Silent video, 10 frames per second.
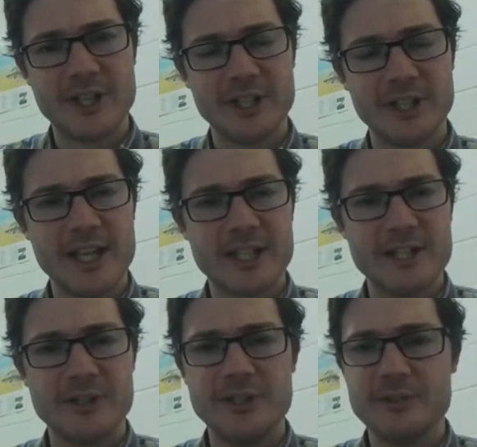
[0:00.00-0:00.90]
on a lake
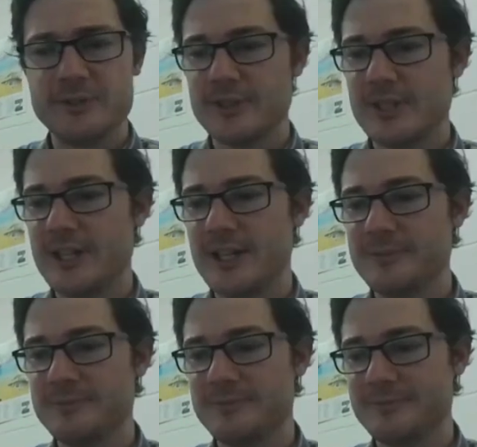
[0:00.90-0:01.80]
near you,
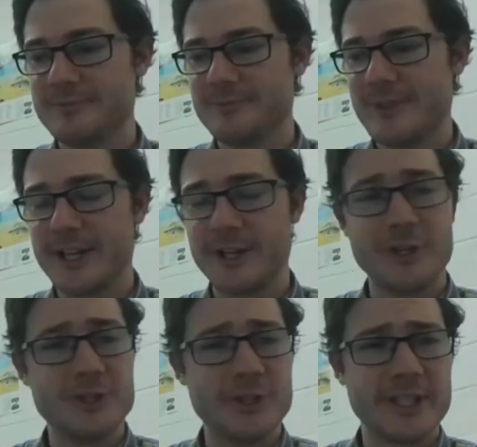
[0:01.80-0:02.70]
I
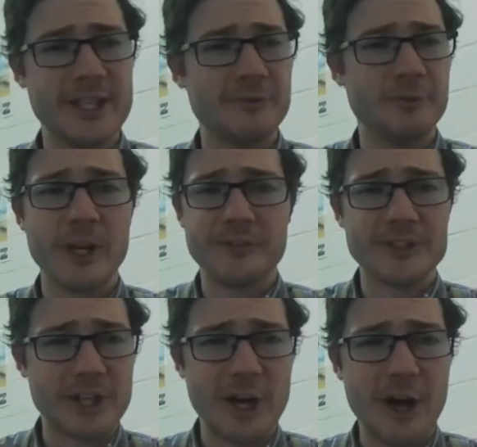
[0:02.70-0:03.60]
encourage you to give one of
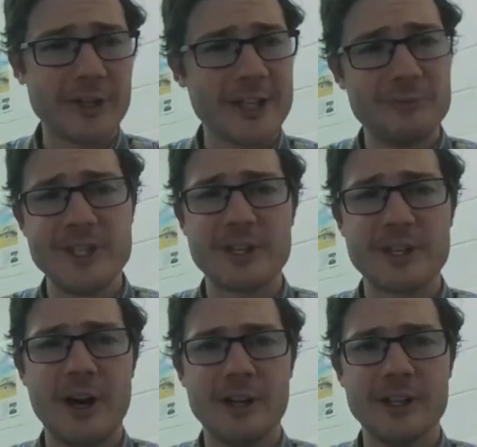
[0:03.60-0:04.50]
us a call, give me a
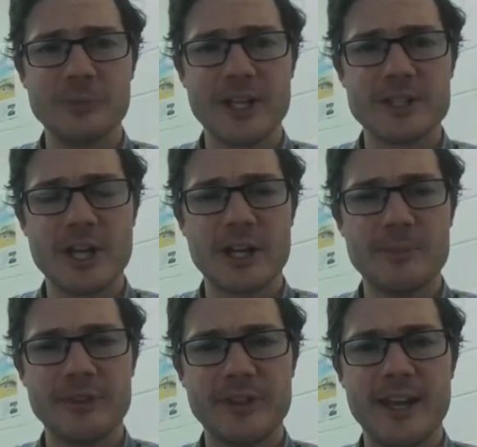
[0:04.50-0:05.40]
call, and we can talk
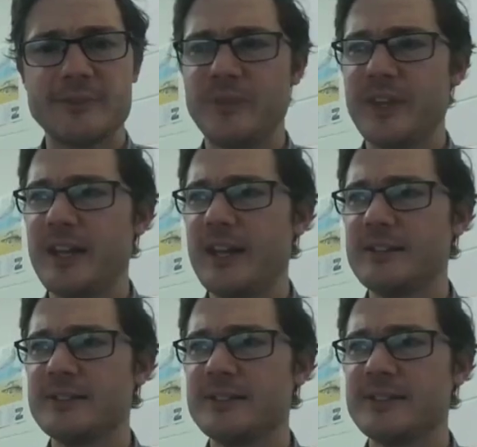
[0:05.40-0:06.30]
about that.
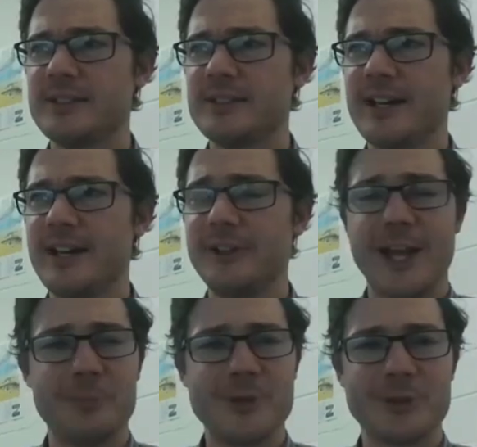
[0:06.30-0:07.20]
And I'll
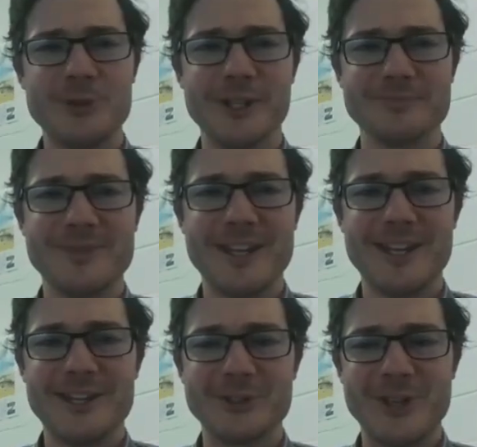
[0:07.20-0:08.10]
help you through it.
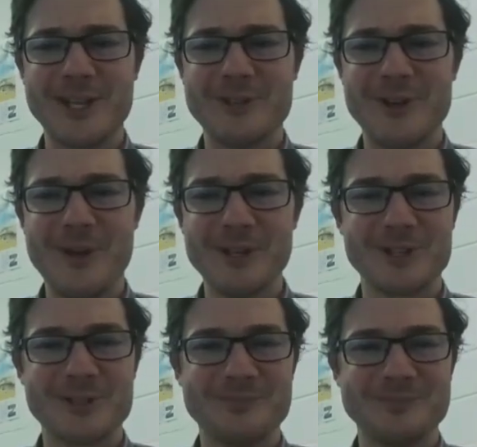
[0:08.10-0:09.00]
So thank you very much.